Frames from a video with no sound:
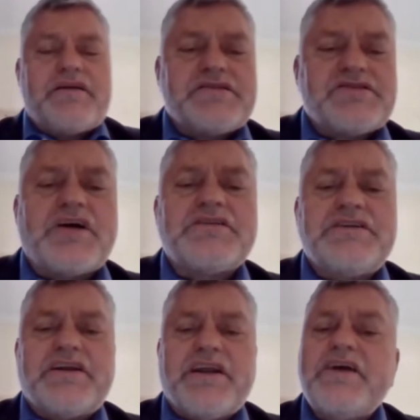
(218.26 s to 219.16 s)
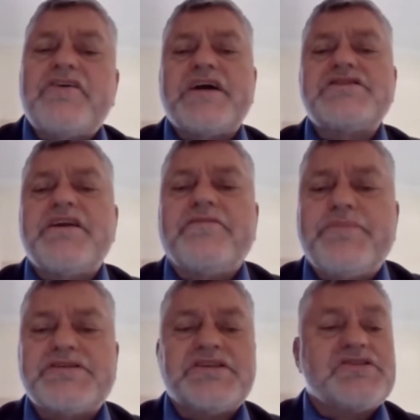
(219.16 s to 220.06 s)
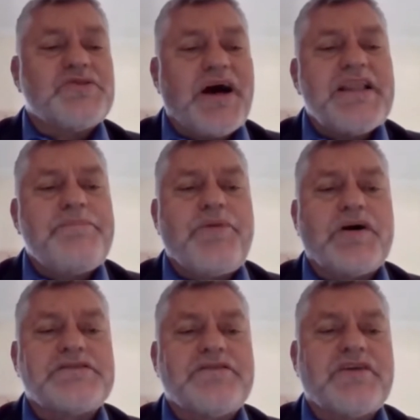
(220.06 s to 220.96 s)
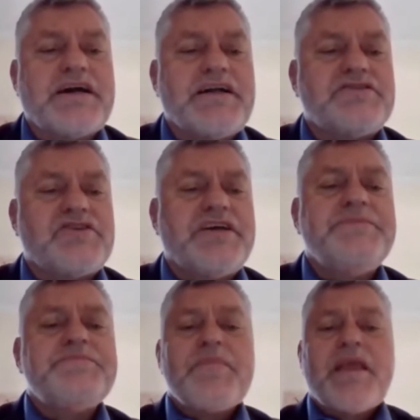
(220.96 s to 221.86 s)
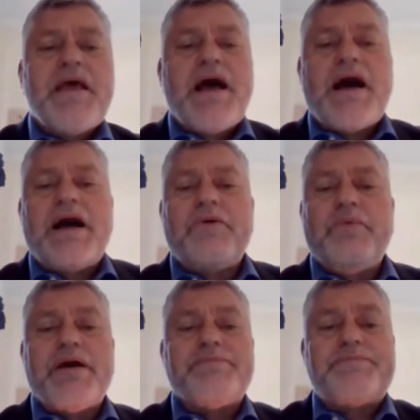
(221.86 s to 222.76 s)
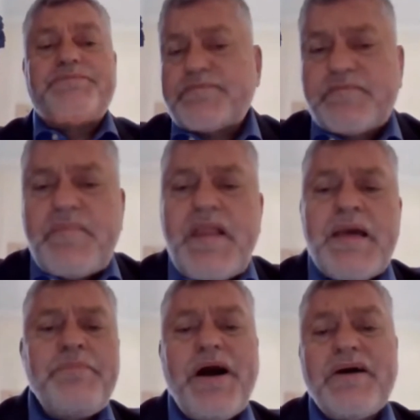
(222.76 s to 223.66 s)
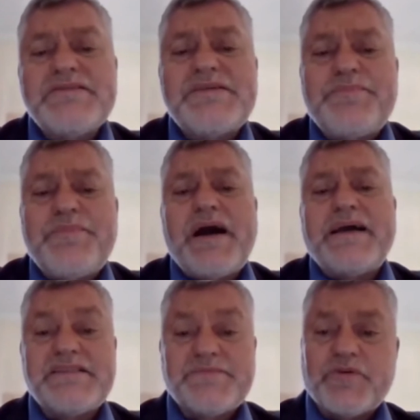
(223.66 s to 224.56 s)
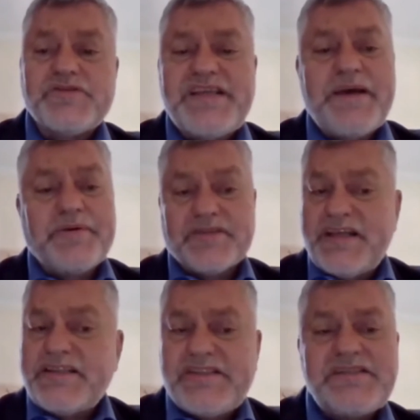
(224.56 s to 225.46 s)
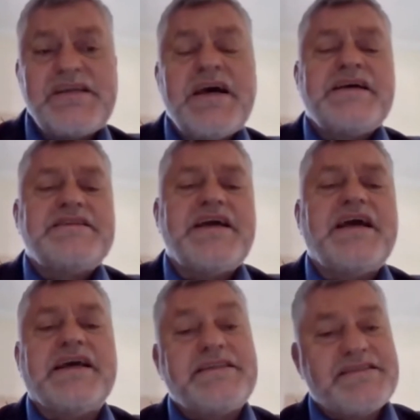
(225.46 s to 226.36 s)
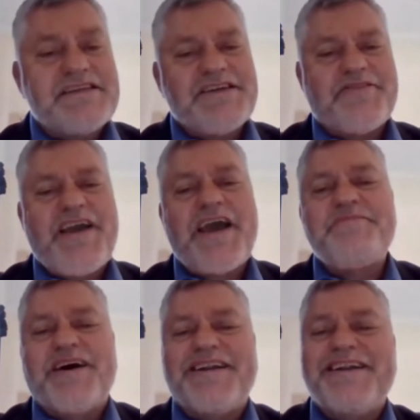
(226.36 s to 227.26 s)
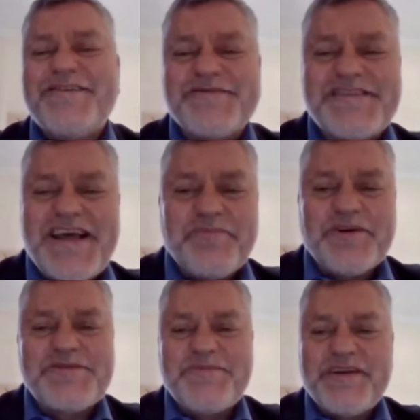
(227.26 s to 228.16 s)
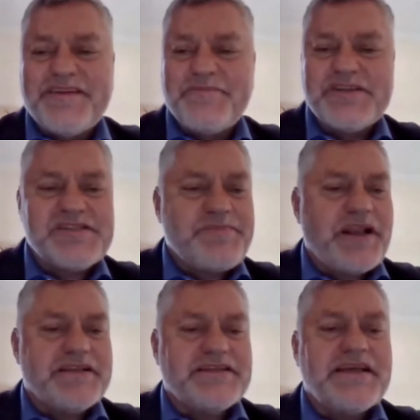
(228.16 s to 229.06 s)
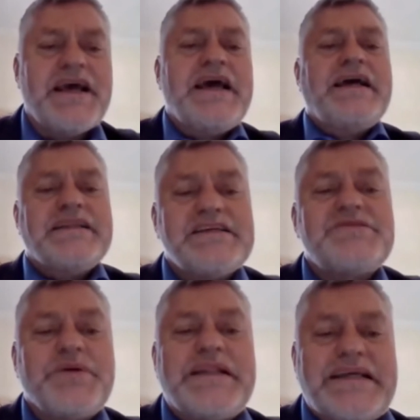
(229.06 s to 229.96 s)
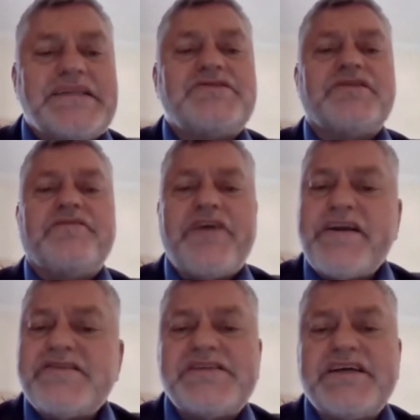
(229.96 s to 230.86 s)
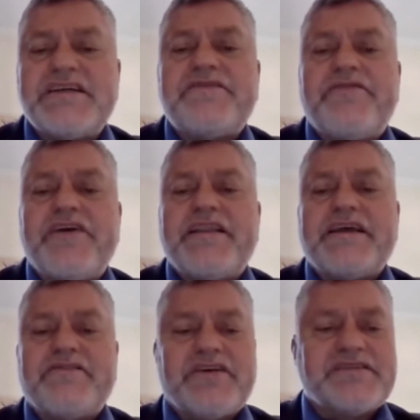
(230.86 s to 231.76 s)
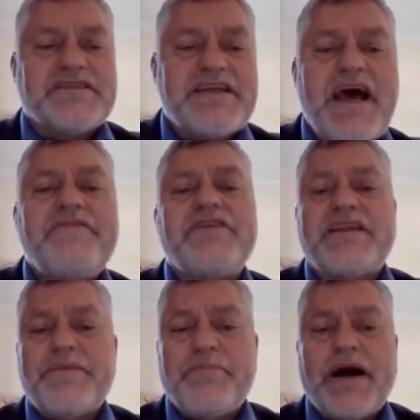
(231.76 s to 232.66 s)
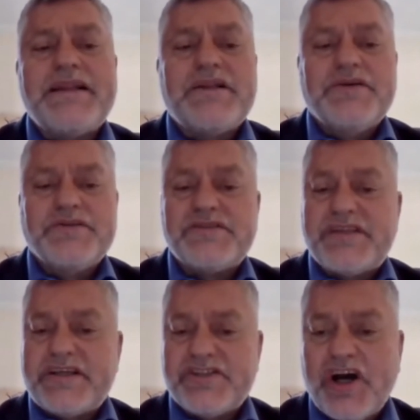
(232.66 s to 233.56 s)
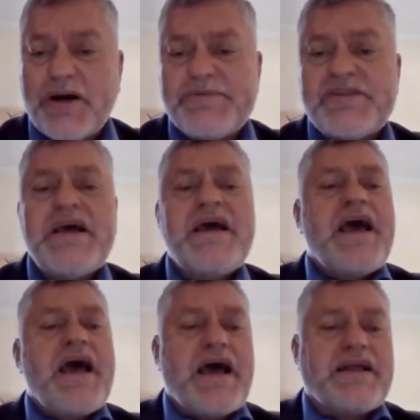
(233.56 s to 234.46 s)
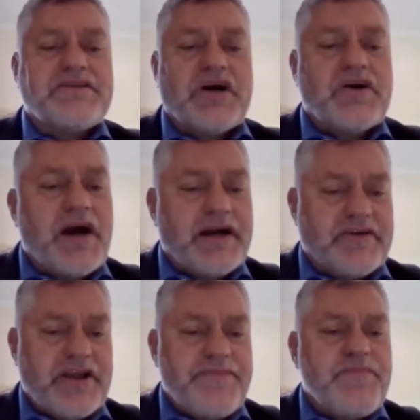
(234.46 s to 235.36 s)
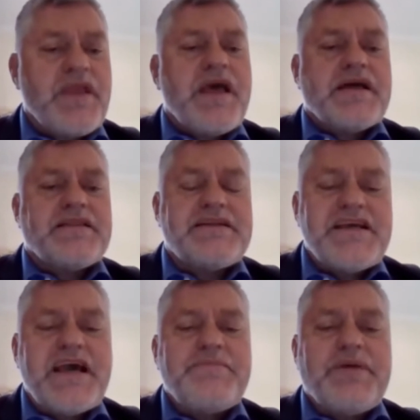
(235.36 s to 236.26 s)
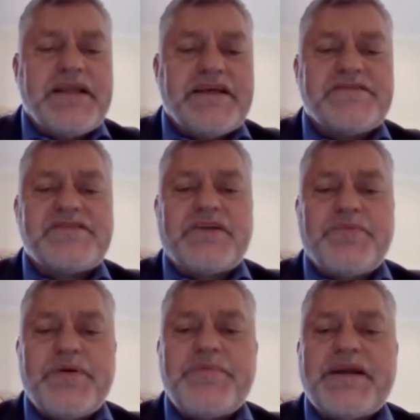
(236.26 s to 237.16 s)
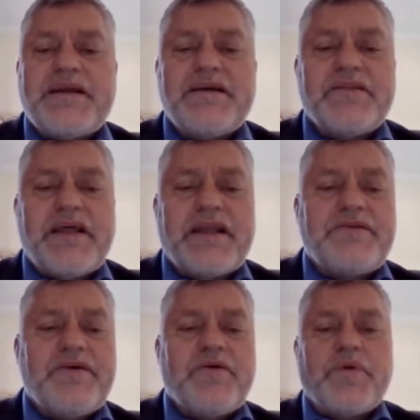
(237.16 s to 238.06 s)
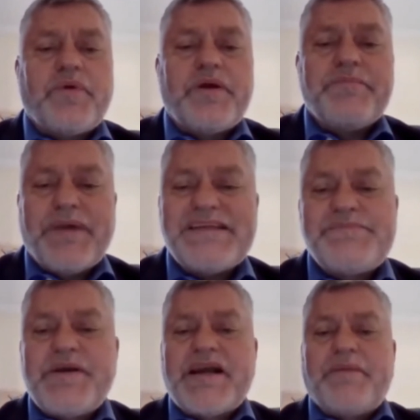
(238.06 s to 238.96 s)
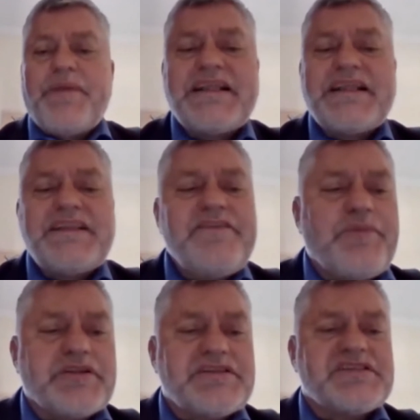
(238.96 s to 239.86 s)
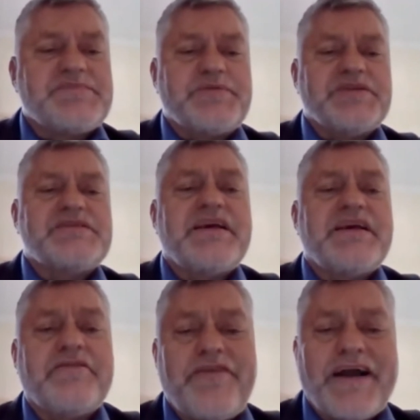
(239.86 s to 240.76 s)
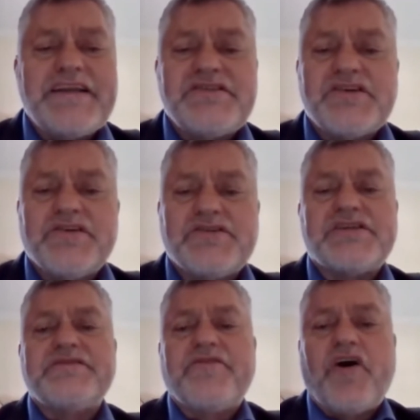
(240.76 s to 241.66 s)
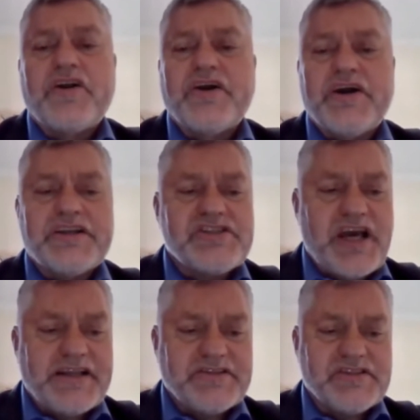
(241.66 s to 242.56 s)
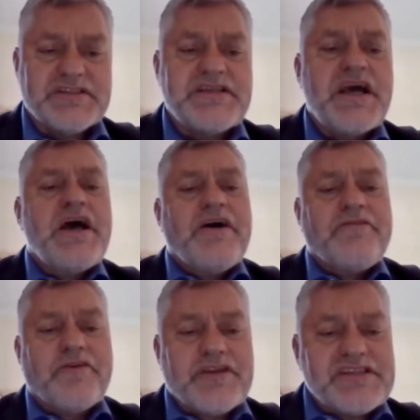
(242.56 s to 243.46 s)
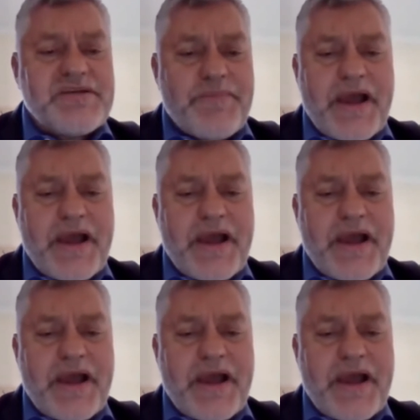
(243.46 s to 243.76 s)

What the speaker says: result in the relocation of business to other parts of the country where power supply is more stable, such as DLX, City of Cape Town, or Stellenbosch municipality. This will lead to the very serious fear that residents have that they might lose their jobs and go hungry. The DA believes that we must become active participants in finding solutions for ongoing challenges. For this